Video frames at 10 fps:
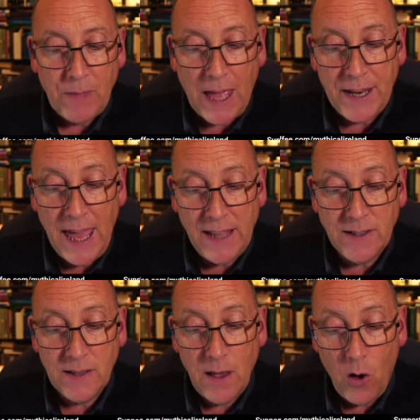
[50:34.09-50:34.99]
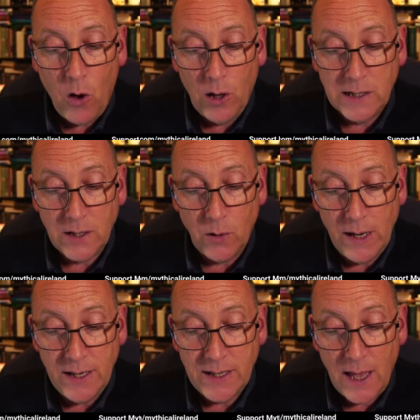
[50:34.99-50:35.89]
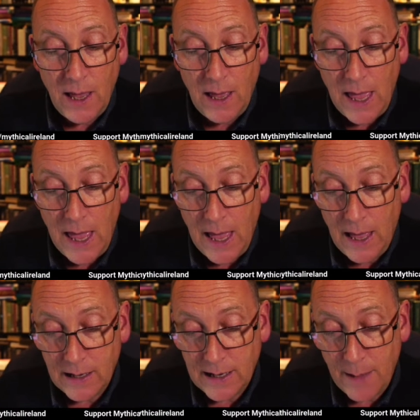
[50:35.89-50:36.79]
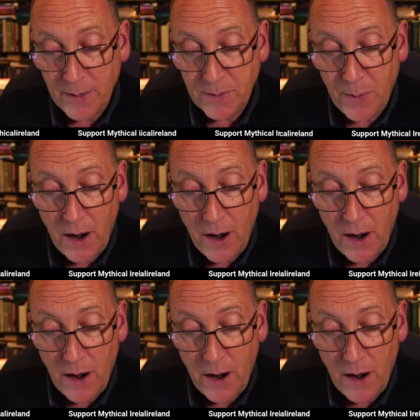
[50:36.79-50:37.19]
and hence also is uh, glamis